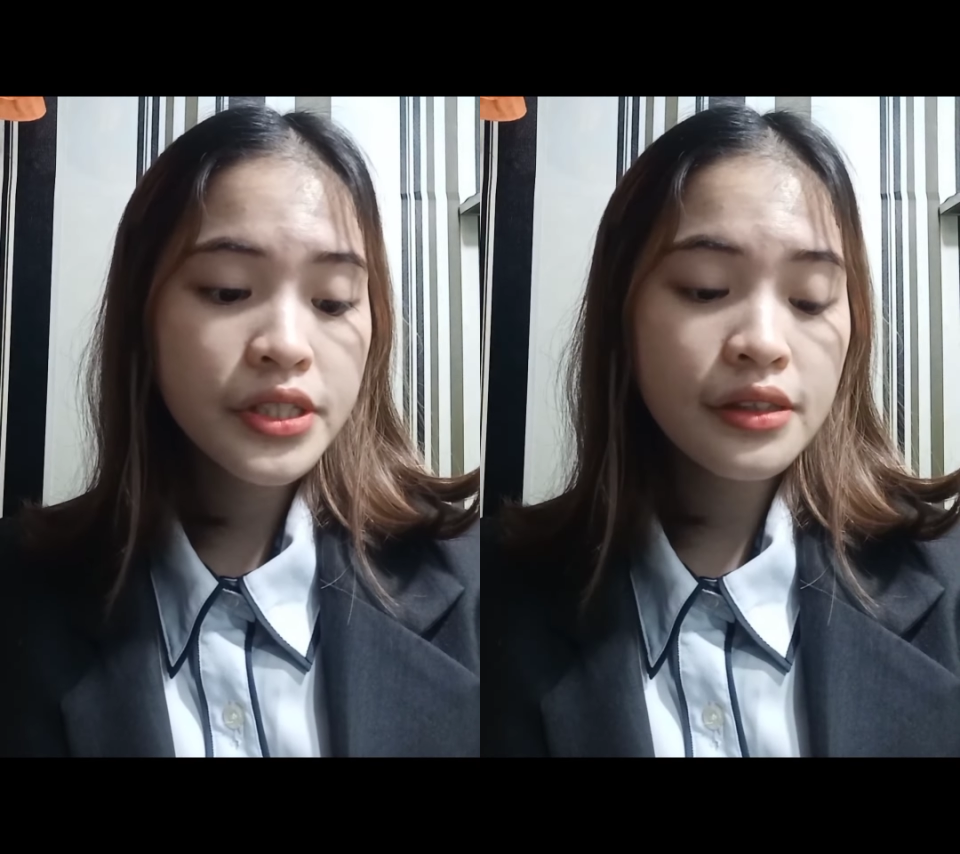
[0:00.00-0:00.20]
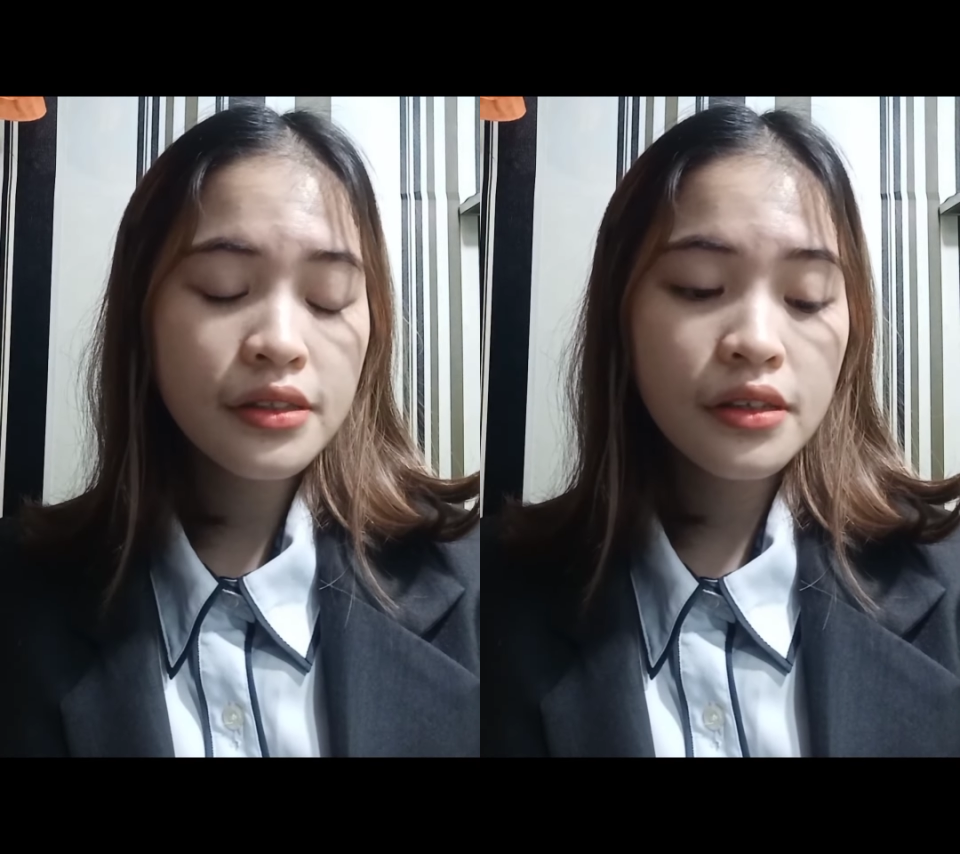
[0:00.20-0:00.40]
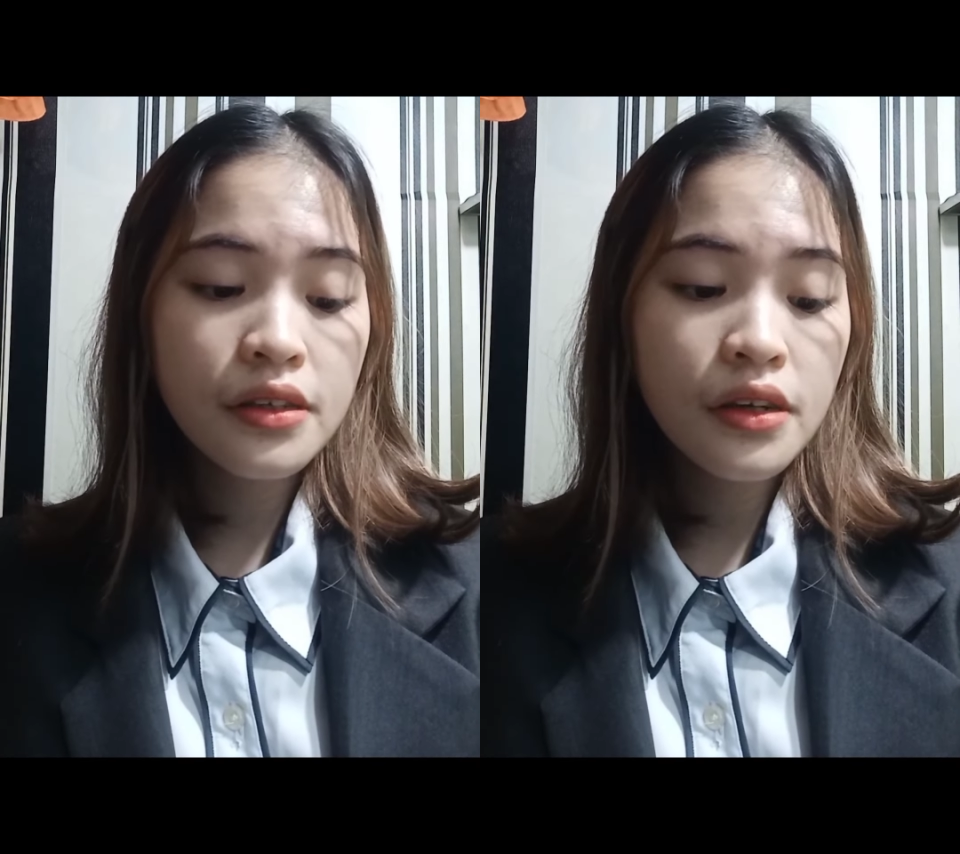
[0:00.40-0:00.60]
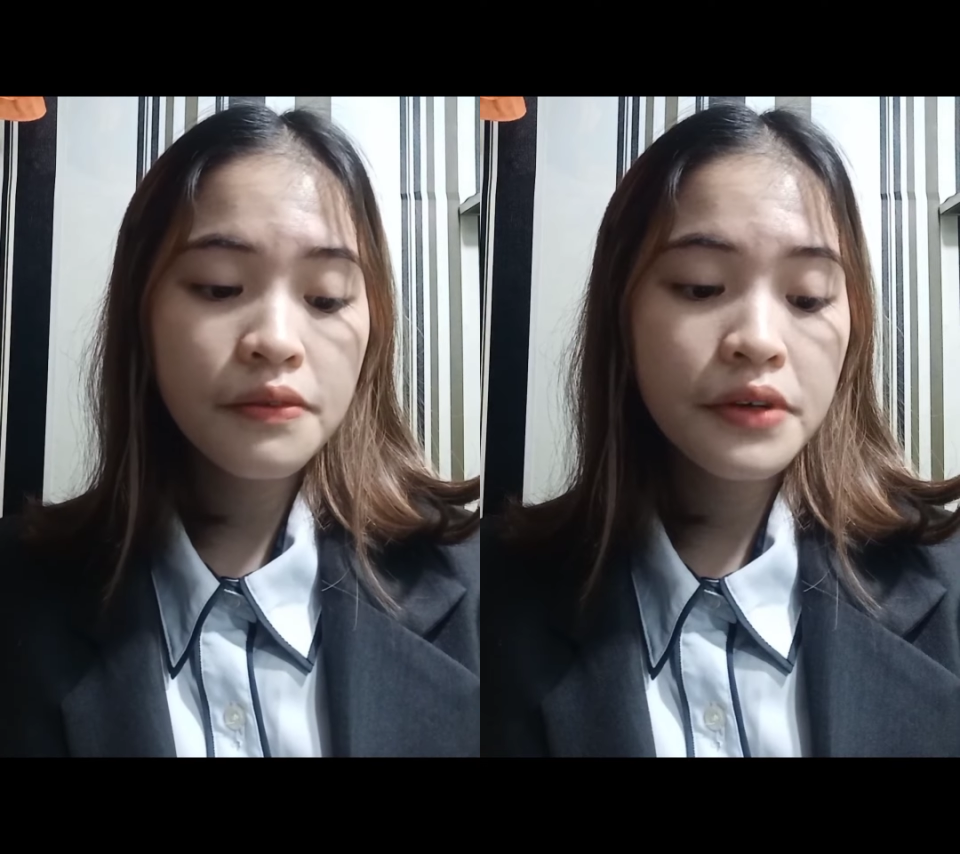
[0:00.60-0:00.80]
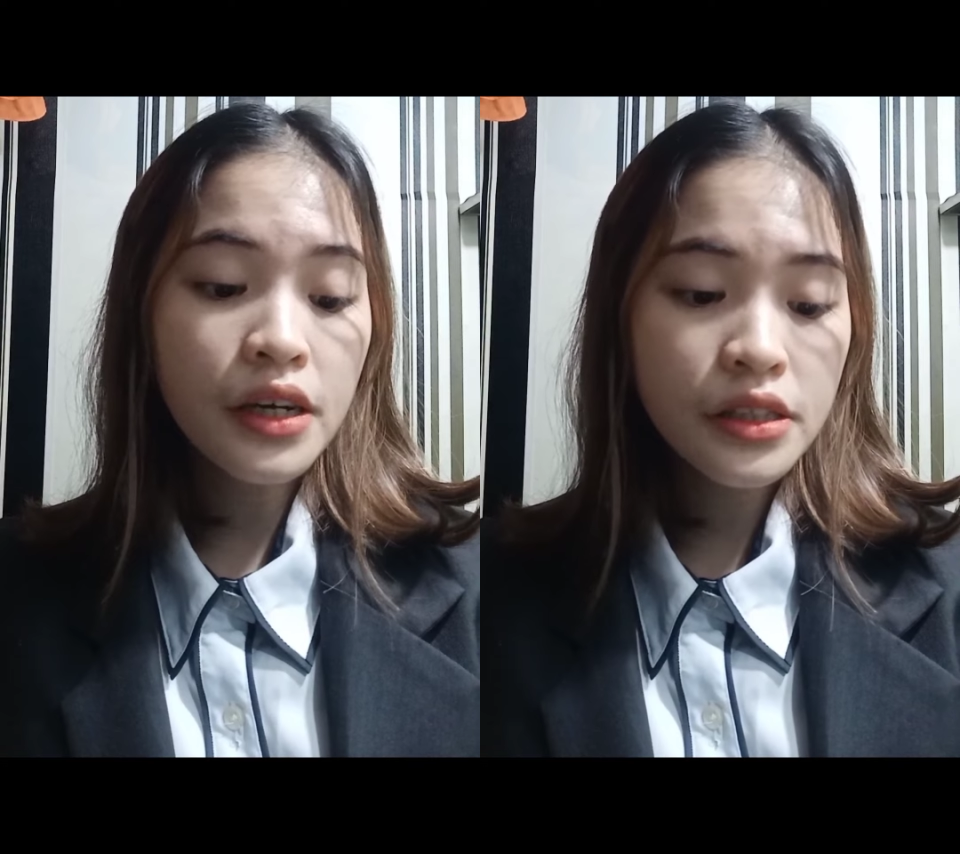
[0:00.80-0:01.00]
still taking
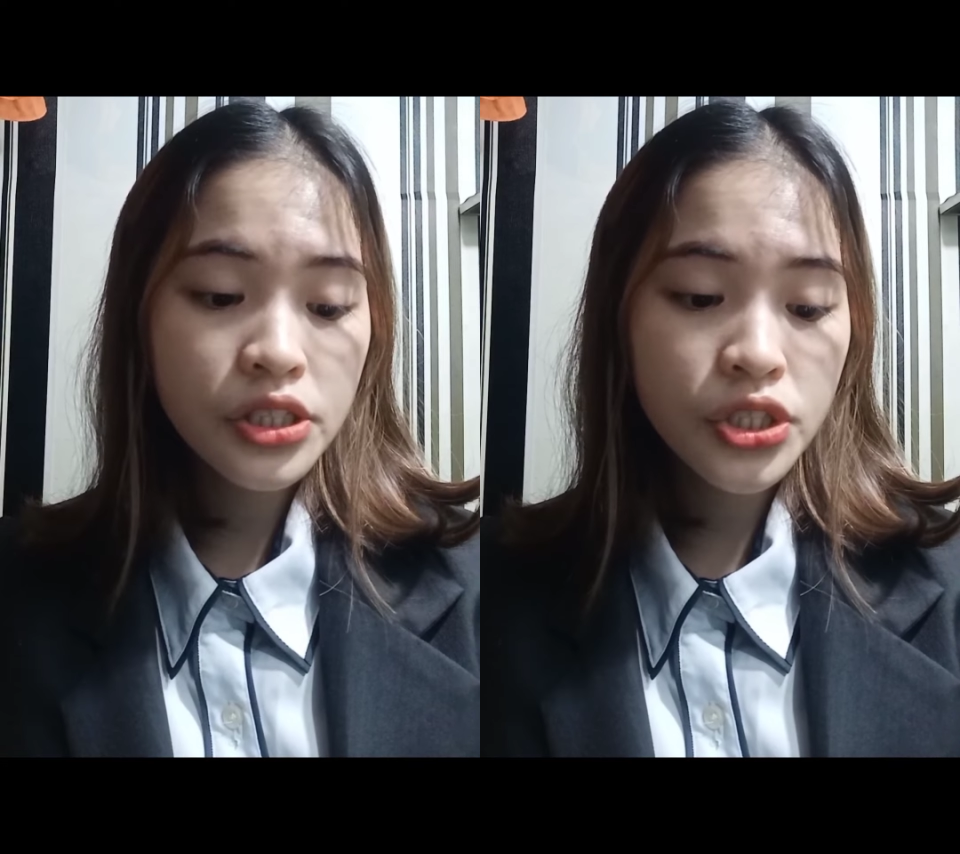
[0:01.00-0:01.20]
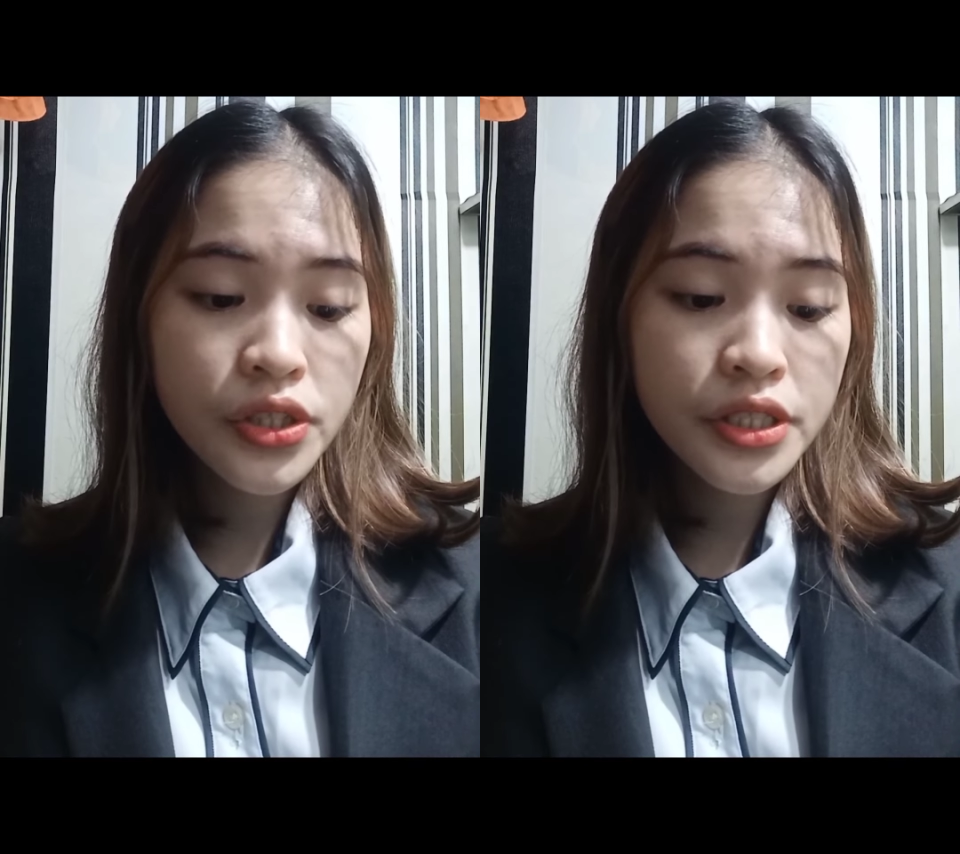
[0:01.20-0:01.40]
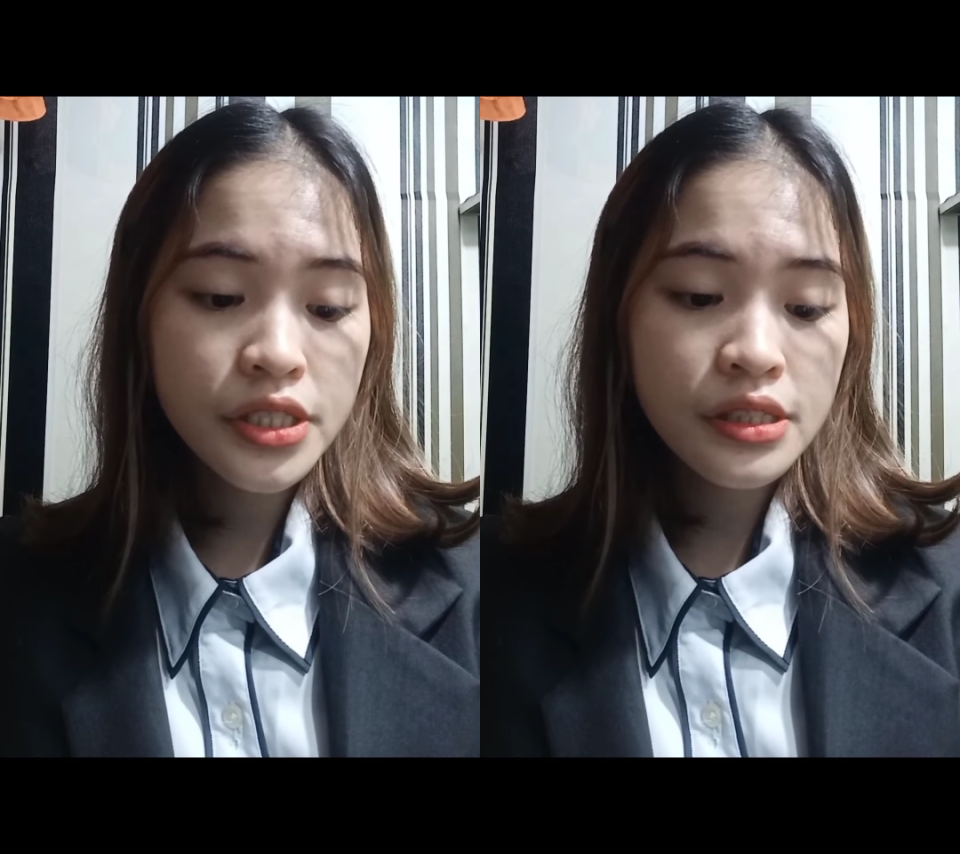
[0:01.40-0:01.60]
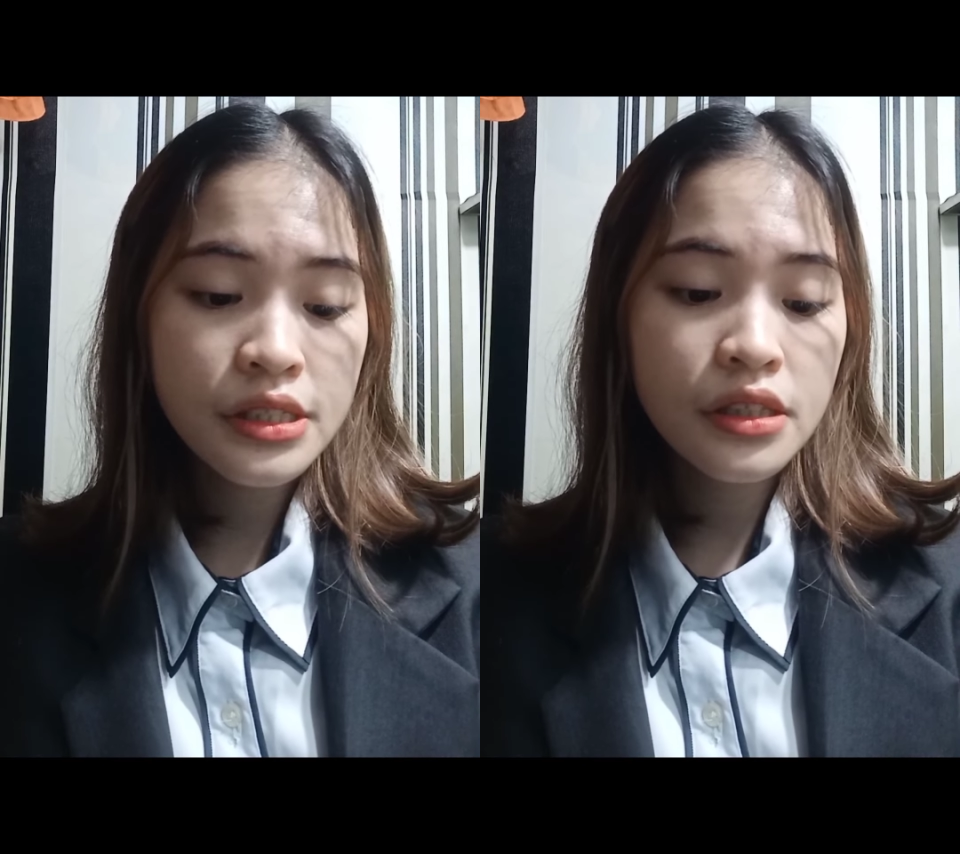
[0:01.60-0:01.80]
up college courses